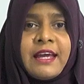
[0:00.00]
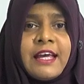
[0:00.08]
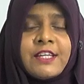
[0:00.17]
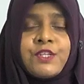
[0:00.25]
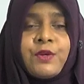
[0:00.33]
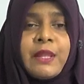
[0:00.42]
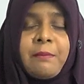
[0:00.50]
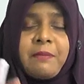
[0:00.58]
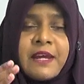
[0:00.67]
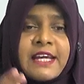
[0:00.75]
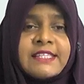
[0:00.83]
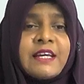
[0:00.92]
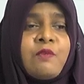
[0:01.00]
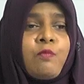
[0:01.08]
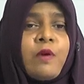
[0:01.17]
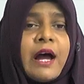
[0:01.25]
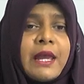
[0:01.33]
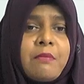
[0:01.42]
So the reason
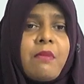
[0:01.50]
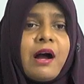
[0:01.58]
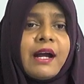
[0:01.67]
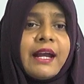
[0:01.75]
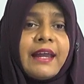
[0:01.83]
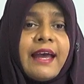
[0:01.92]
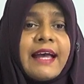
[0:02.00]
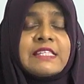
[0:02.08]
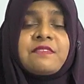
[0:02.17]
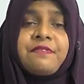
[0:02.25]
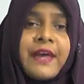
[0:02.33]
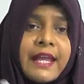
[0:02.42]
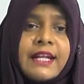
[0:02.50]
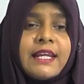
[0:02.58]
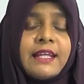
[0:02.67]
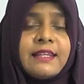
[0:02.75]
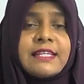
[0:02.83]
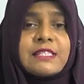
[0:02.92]
why market has failed
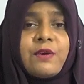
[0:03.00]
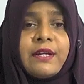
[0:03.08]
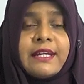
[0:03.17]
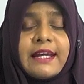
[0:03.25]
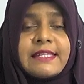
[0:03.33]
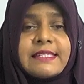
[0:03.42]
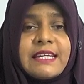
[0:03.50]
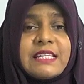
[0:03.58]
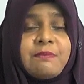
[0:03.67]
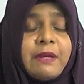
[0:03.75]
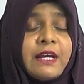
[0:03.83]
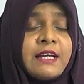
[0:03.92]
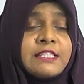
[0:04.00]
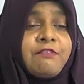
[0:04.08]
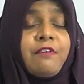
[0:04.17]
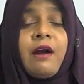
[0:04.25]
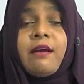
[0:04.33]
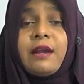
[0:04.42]
in this context is because of
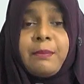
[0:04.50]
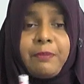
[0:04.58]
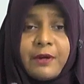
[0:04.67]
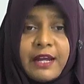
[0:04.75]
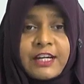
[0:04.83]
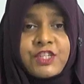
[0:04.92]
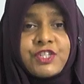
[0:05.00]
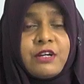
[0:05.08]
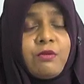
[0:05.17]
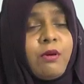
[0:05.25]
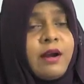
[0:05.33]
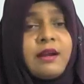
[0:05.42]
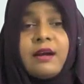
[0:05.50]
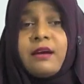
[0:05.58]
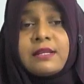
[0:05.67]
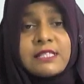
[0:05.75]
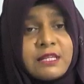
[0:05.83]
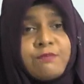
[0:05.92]
underproduction or
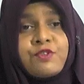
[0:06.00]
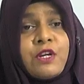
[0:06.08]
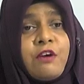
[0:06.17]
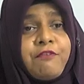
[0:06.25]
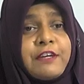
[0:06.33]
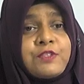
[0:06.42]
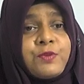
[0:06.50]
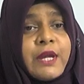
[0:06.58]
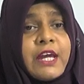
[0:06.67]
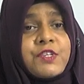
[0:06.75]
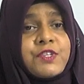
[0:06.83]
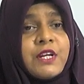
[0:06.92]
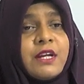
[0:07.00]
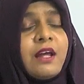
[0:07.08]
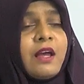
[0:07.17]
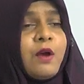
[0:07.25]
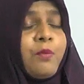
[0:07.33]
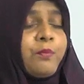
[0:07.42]
underconsumption of education,
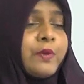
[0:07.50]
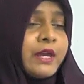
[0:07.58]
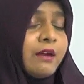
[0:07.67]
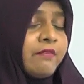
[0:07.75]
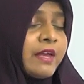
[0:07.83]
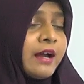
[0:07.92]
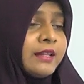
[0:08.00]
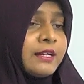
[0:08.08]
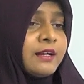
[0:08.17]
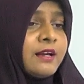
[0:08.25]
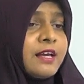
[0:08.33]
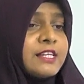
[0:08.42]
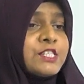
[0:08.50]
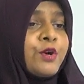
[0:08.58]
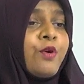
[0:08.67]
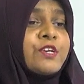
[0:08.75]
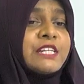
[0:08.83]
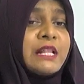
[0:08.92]
where the
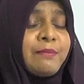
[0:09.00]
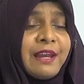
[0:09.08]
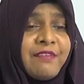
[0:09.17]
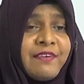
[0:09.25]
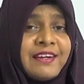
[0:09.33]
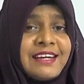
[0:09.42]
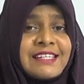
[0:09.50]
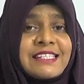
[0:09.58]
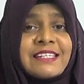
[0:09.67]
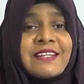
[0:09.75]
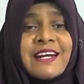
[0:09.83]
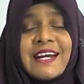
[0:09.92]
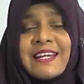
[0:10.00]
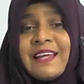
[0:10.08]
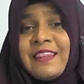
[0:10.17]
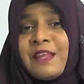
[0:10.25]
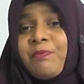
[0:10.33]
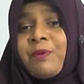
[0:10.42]
social benefit is greater
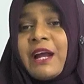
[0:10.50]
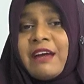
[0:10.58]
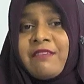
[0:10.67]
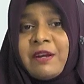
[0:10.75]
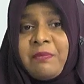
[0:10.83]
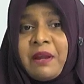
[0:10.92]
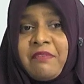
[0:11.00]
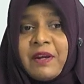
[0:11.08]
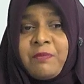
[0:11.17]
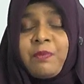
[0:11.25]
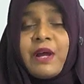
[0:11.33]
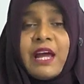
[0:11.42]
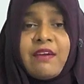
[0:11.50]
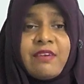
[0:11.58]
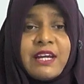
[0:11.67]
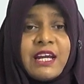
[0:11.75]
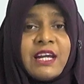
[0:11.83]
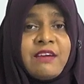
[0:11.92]
than the private benefit.
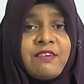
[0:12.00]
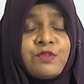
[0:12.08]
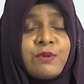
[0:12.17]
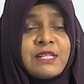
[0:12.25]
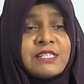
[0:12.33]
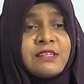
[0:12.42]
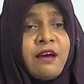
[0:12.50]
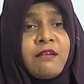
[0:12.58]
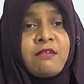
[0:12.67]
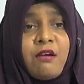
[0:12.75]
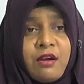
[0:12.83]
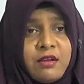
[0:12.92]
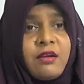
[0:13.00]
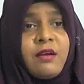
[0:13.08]
Private individuals are not